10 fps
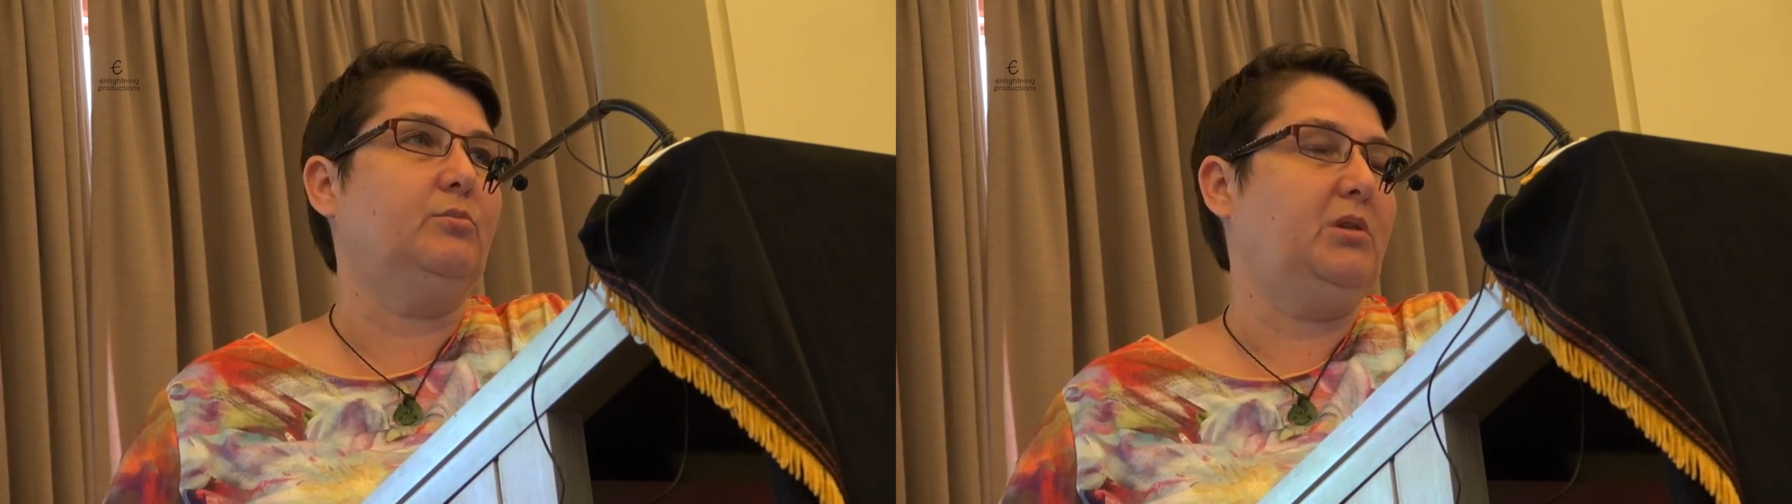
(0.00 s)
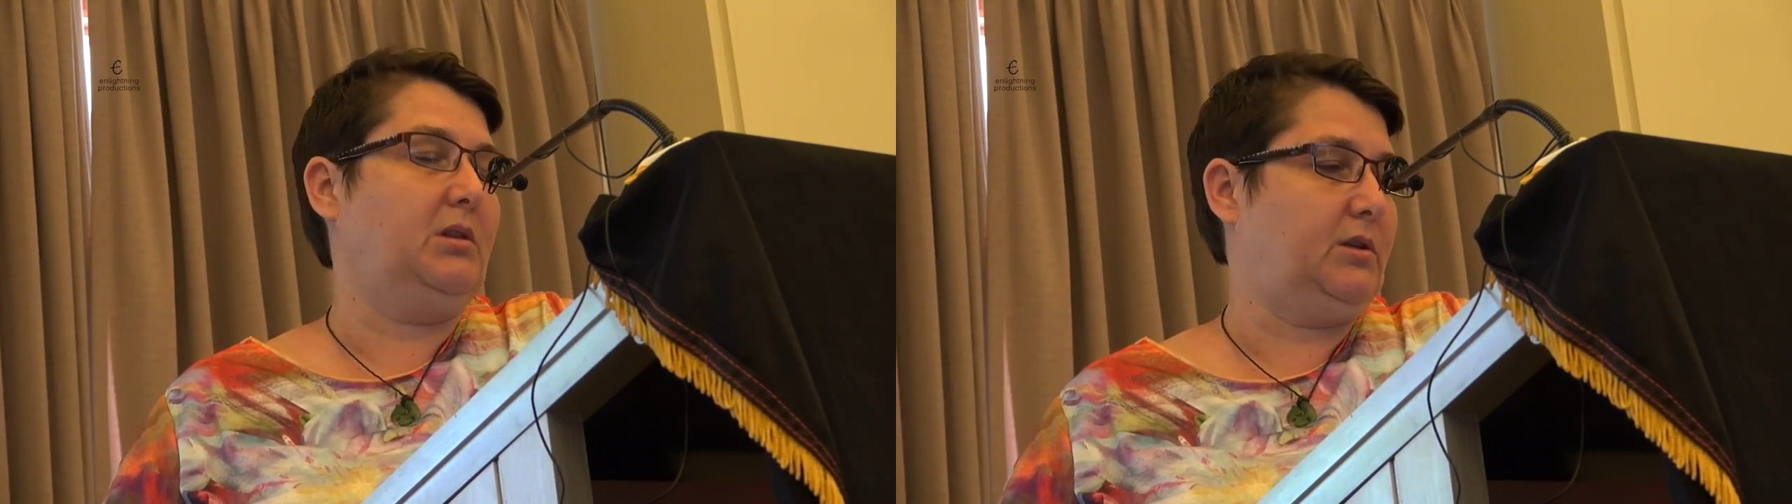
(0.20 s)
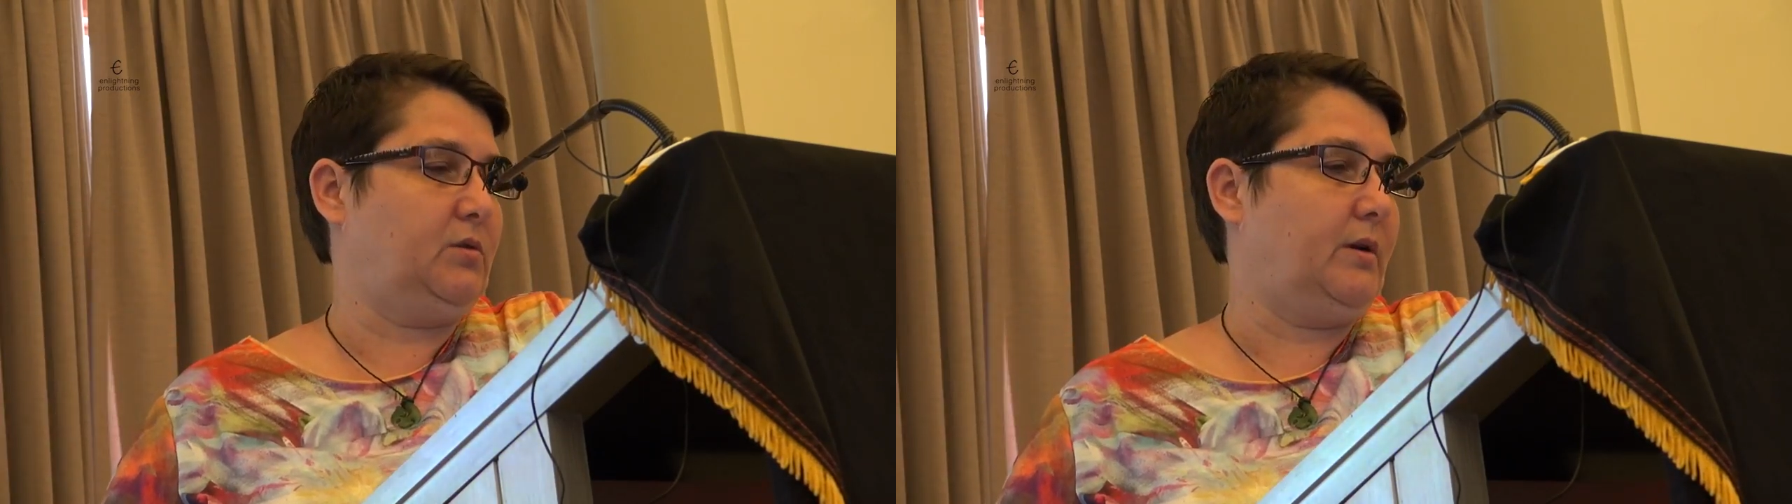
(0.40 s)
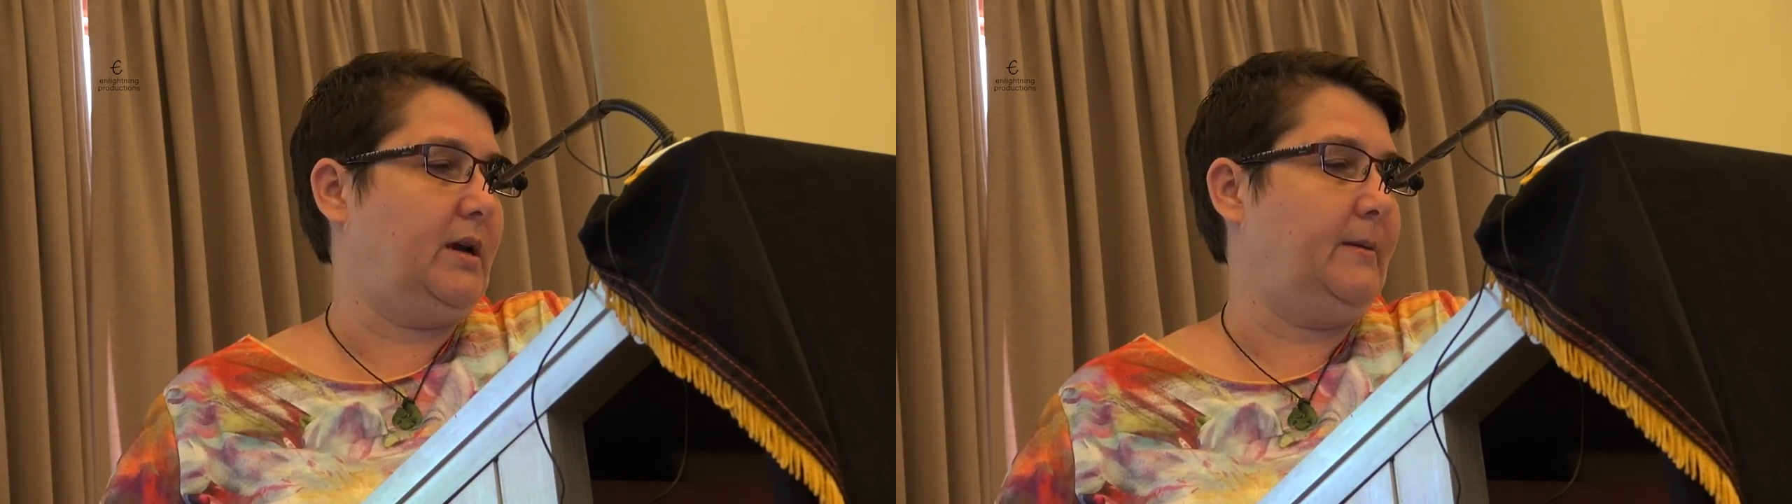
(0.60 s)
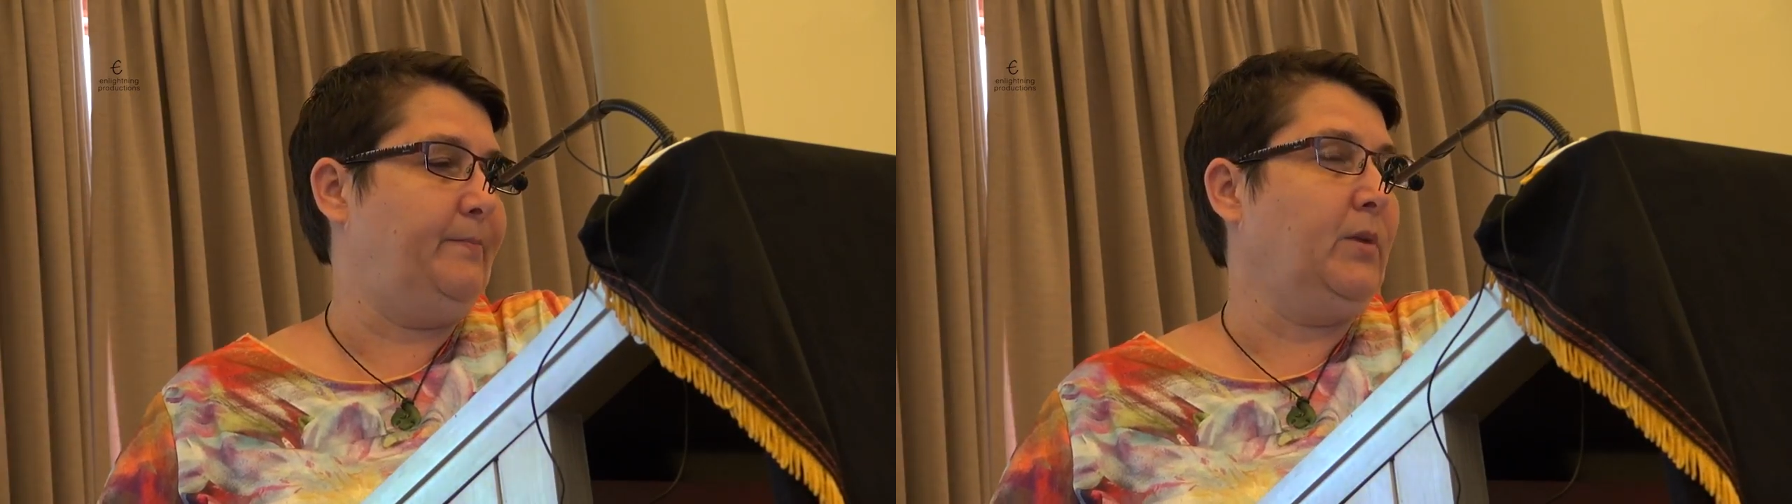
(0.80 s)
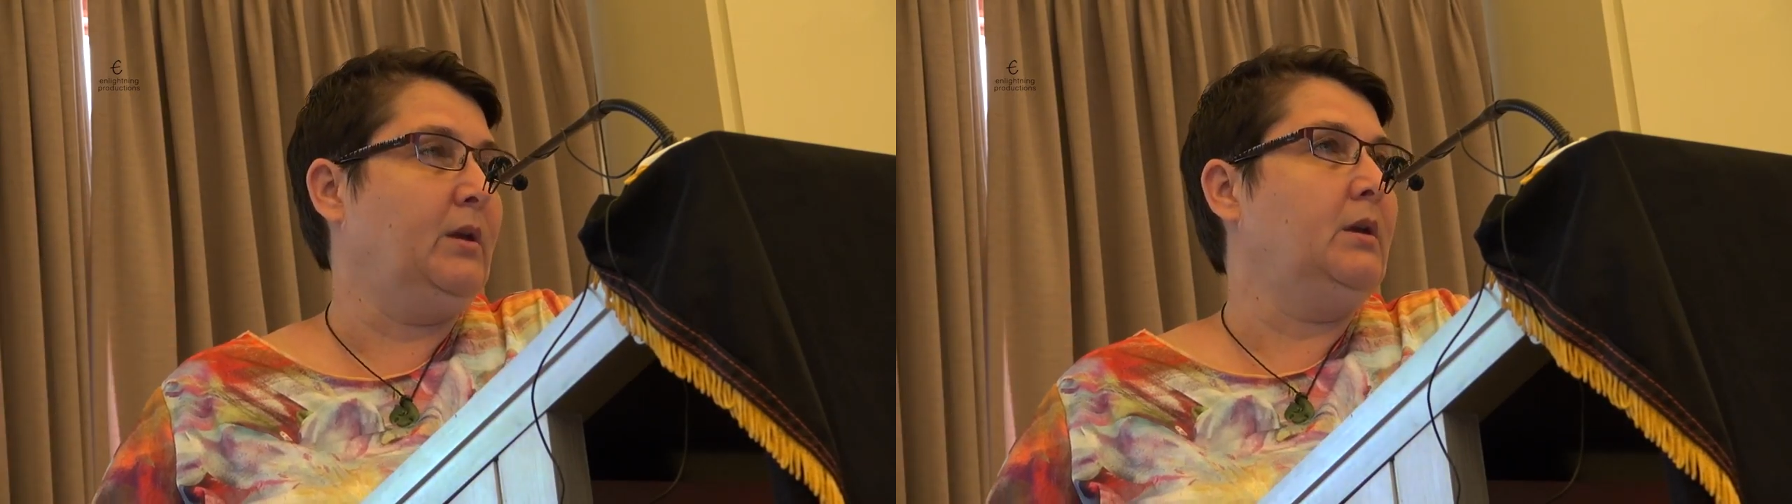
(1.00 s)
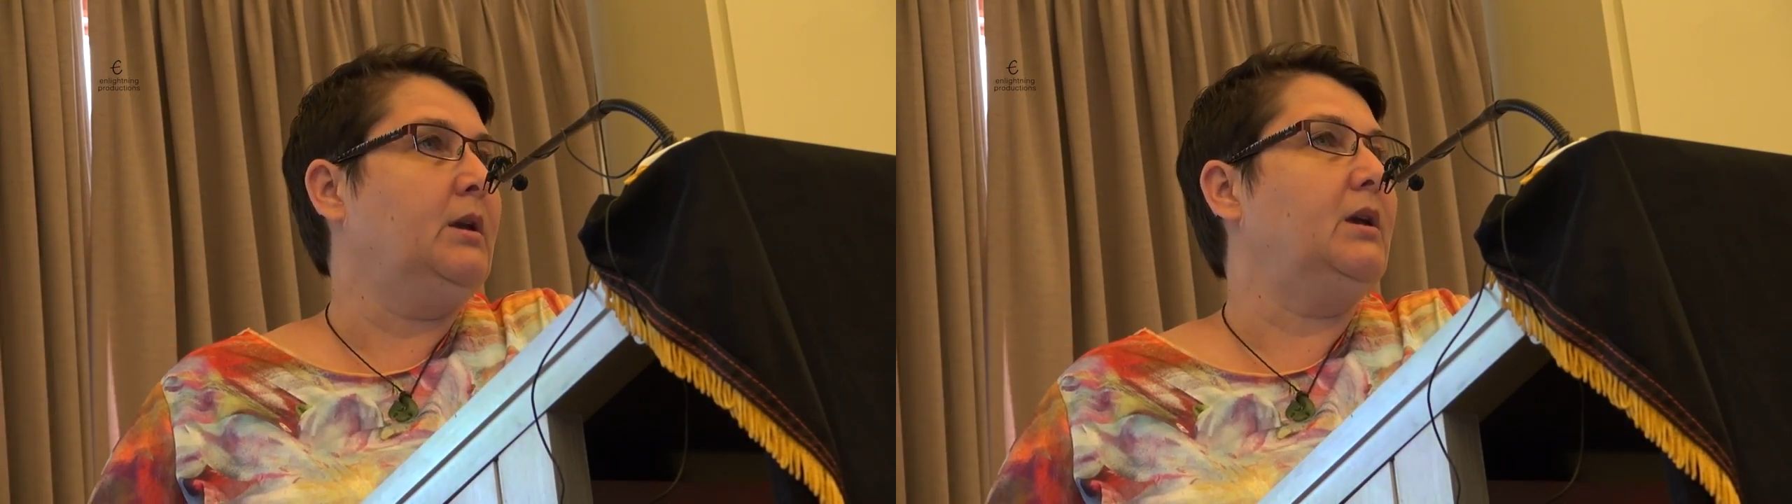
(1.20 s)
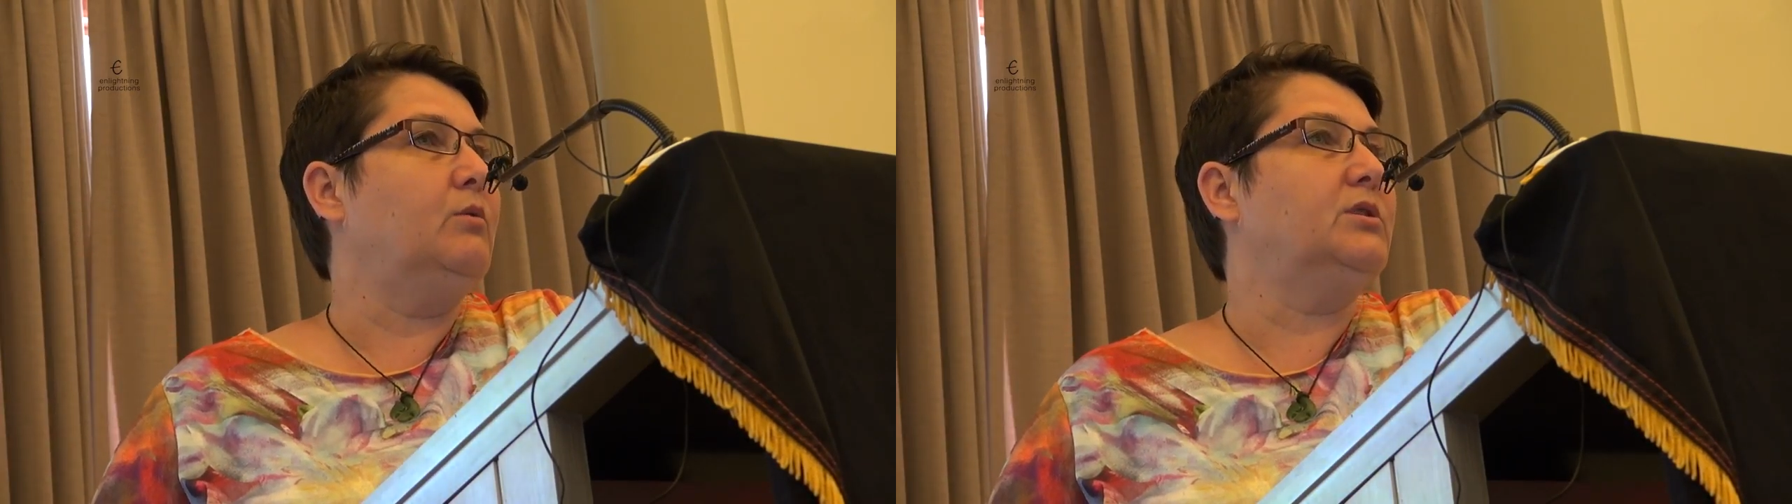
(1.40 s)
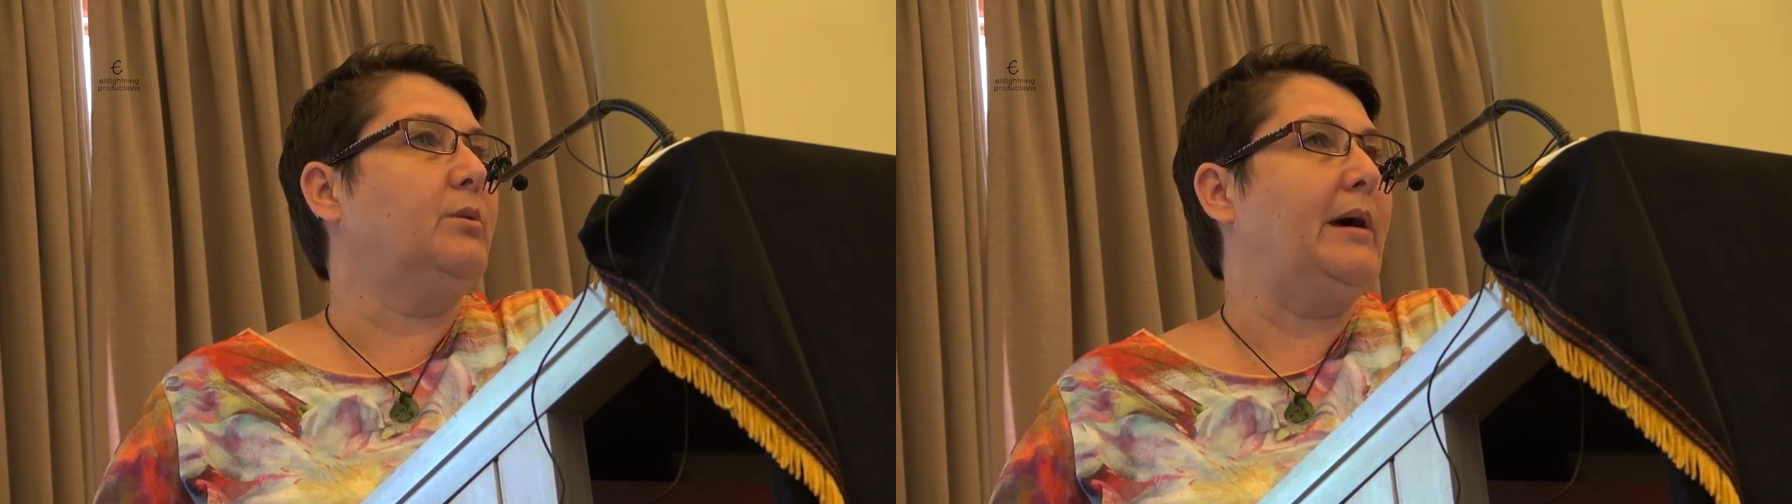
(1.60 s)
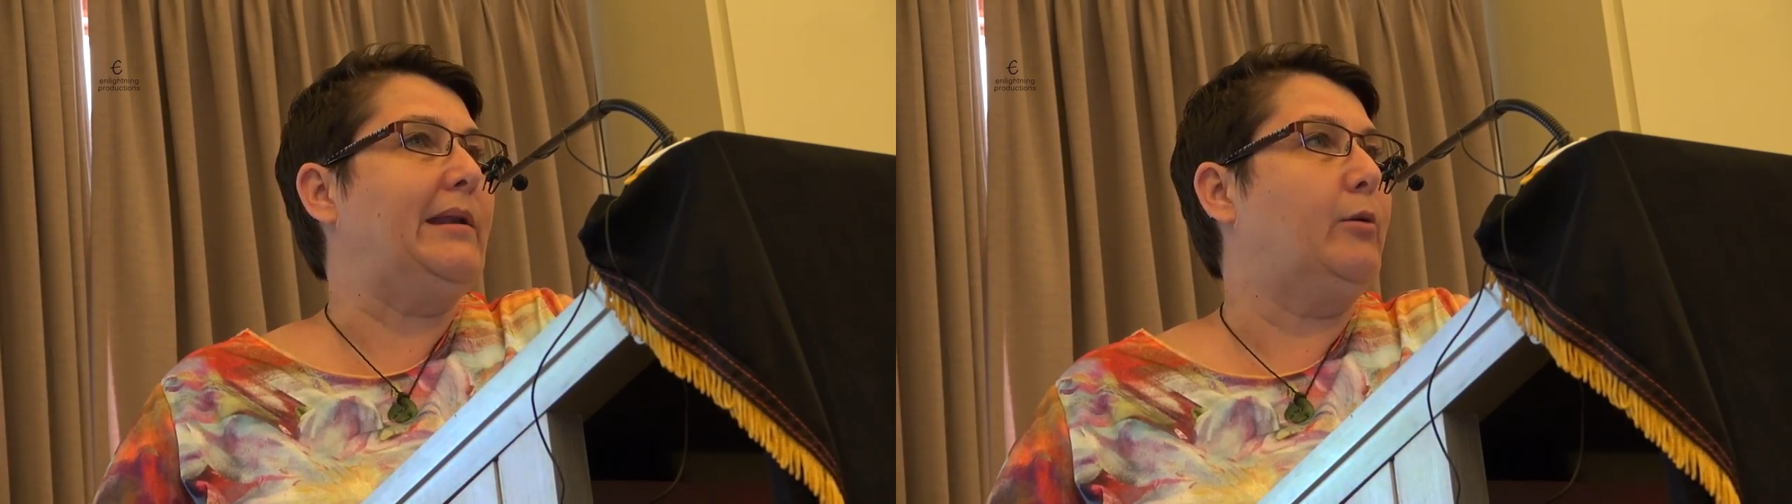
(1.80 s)
to be this way, it was
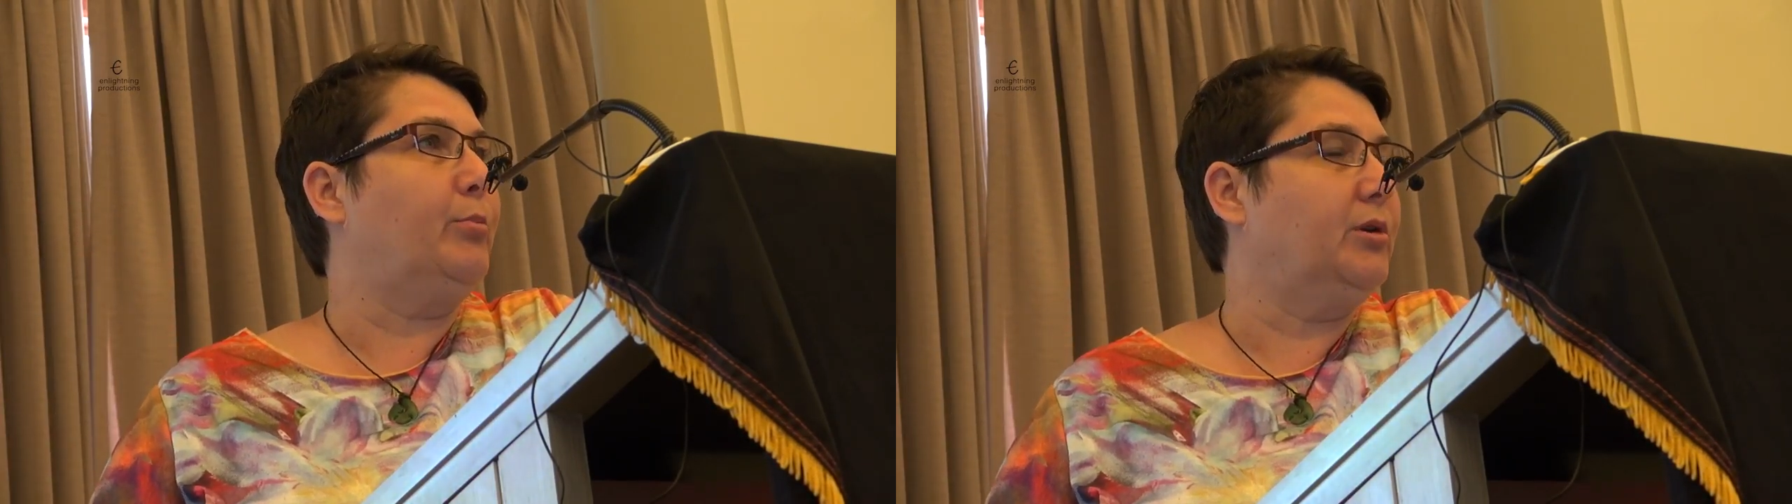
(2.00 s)
about our